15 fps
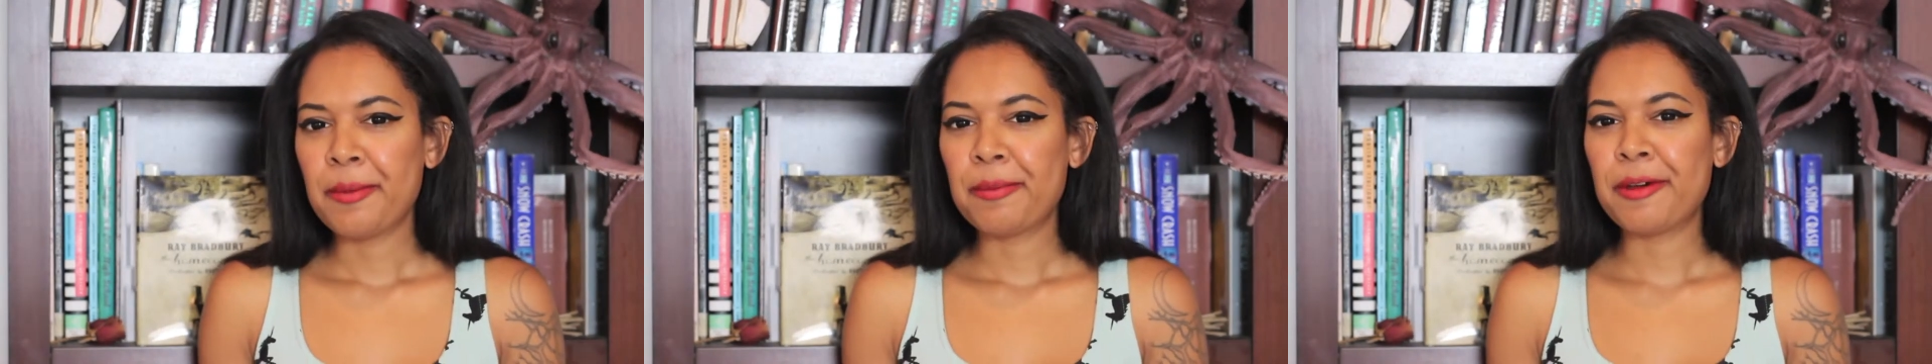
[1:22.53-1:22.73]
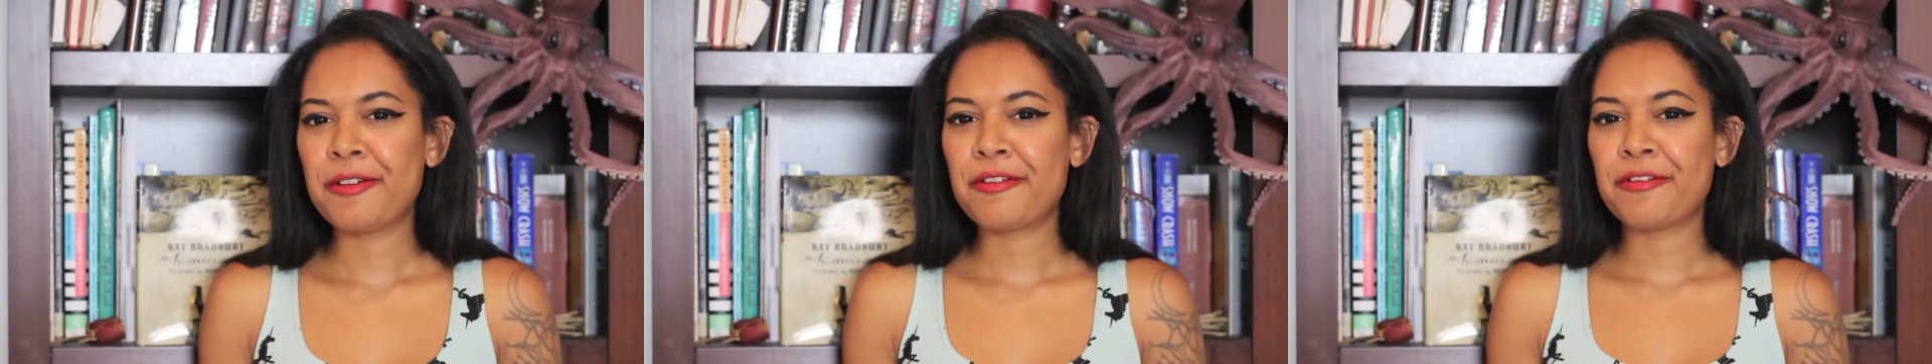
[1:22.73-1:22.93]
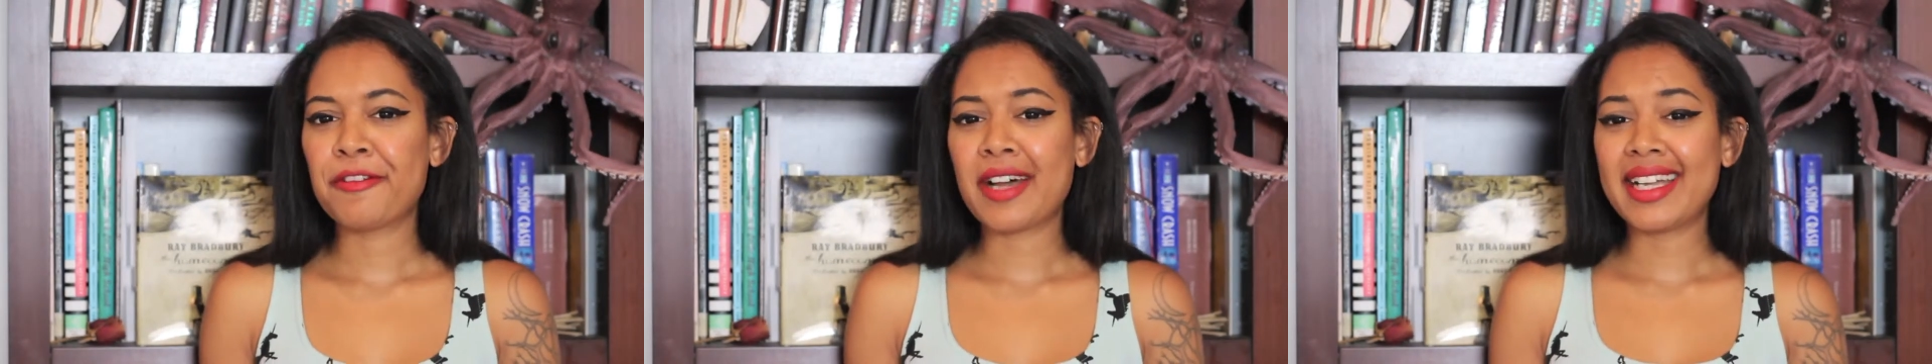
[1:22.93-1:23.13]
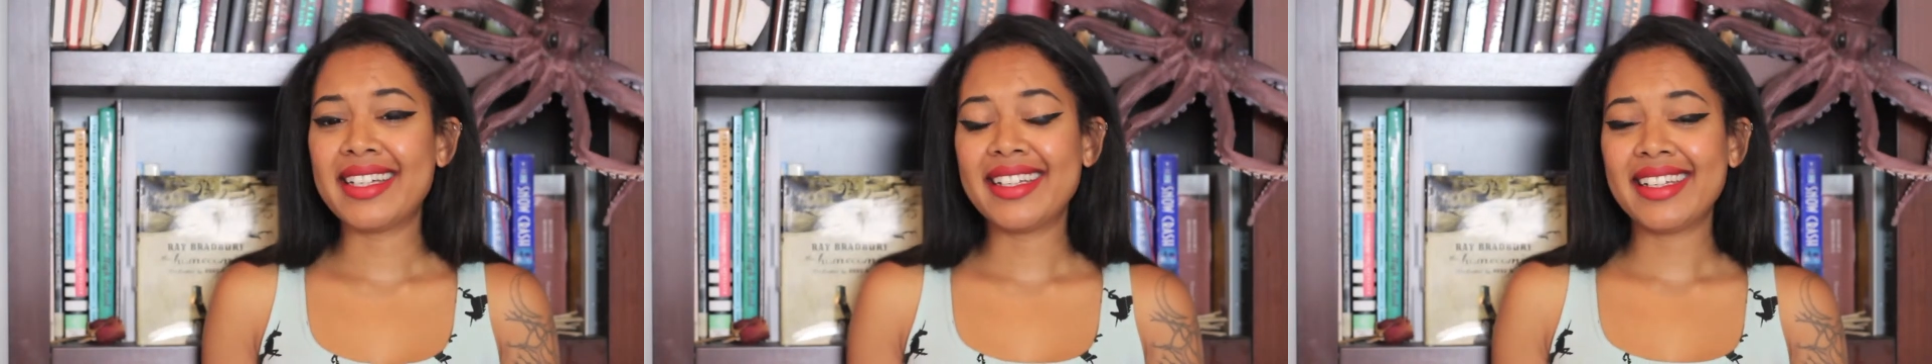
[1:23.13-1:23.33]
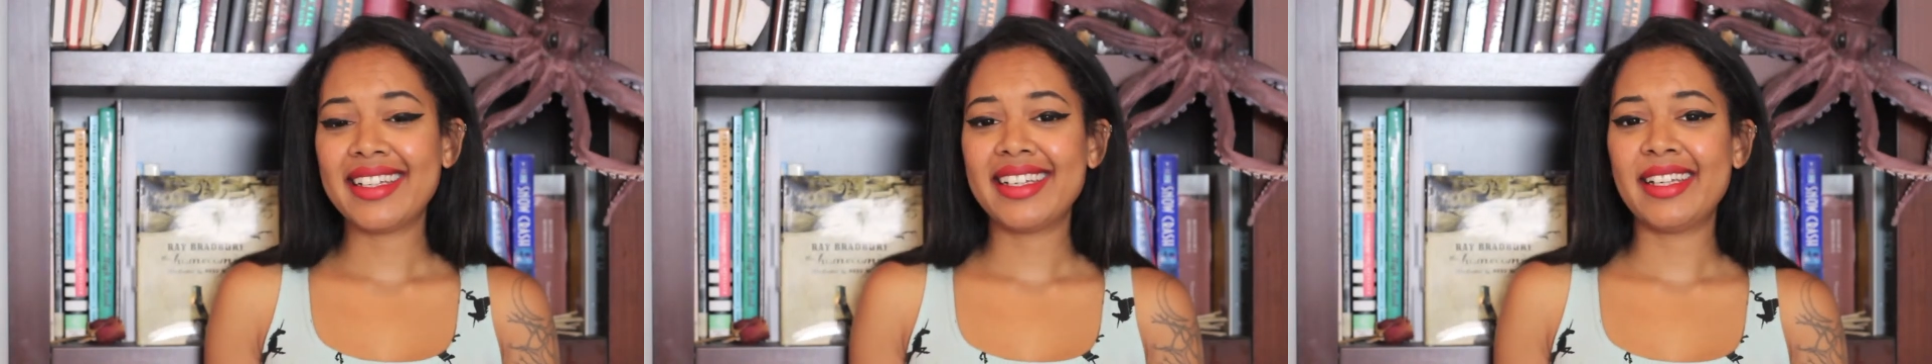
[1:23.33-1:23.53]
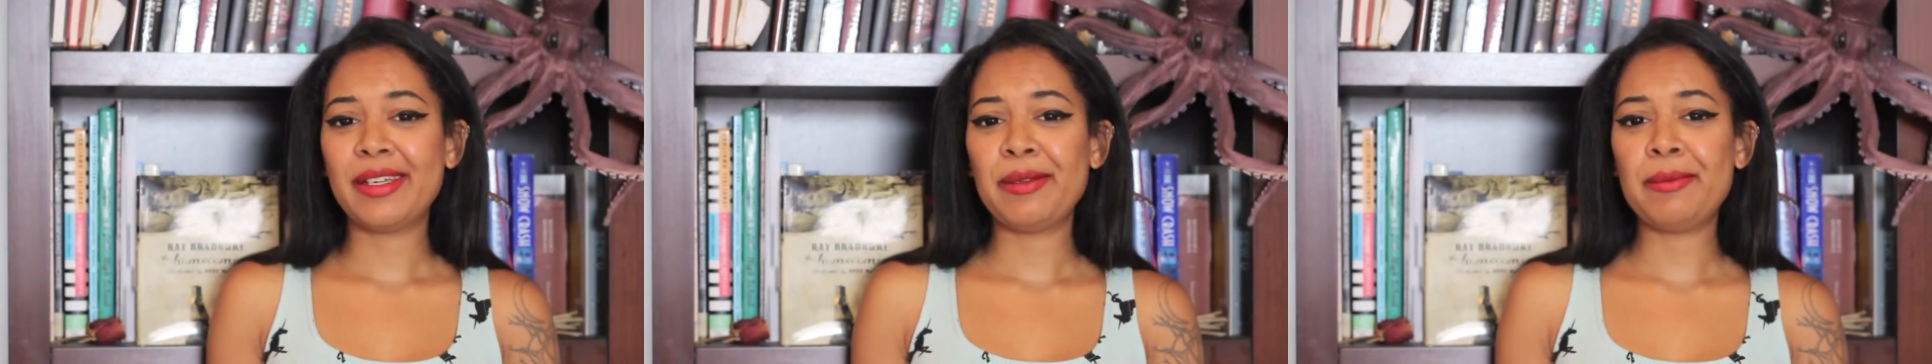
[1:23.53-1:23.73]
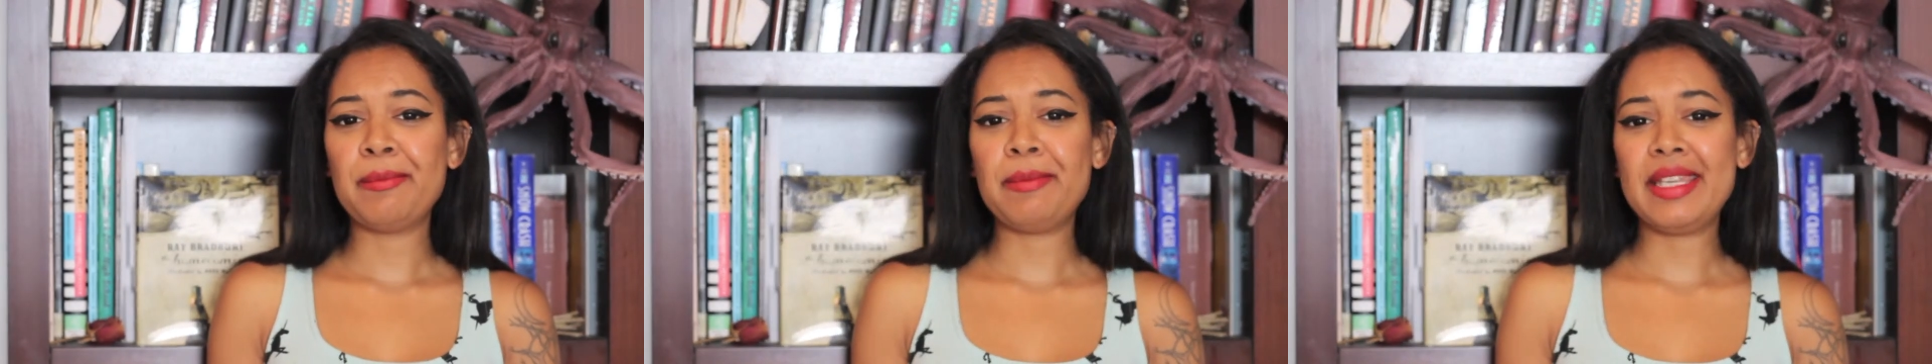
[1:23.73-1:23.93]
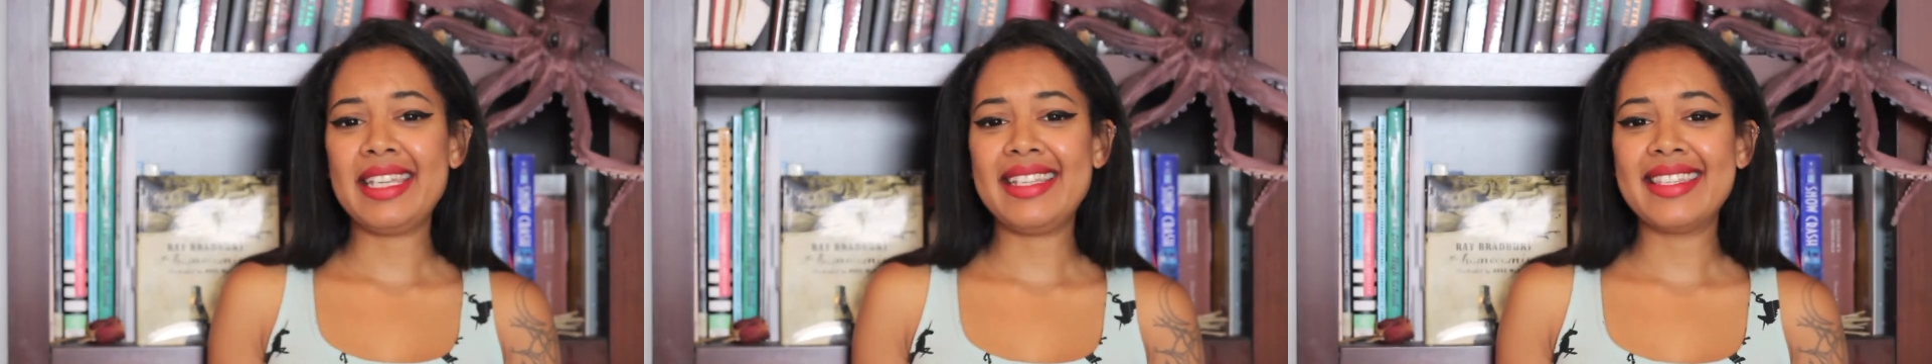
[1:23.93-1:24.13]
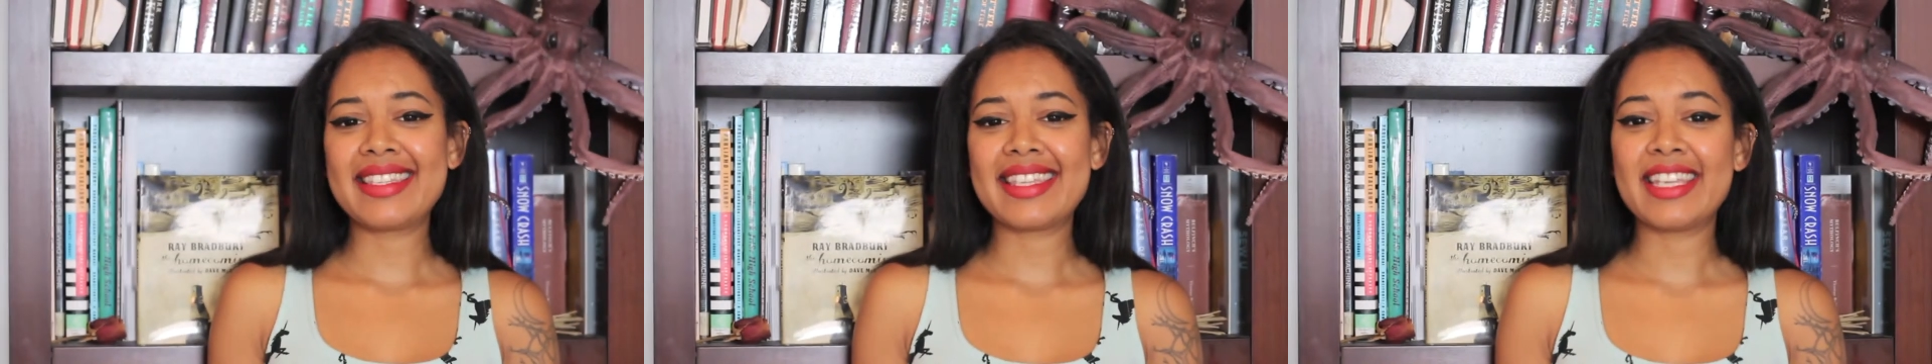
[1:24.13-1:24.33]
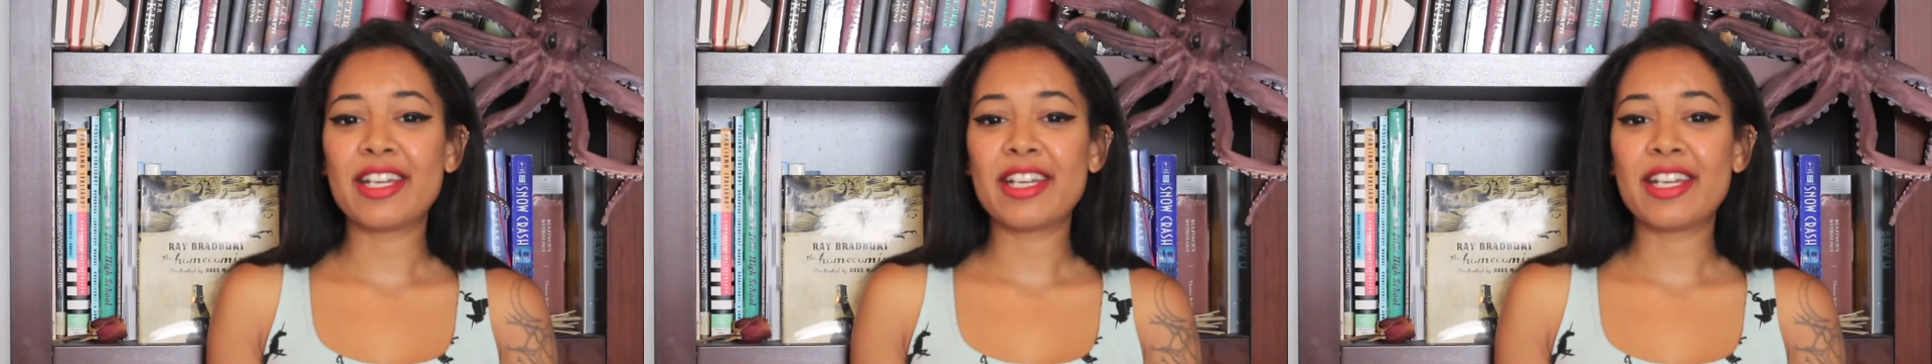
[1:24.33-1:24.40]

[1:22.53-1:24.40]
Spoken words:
But finding him means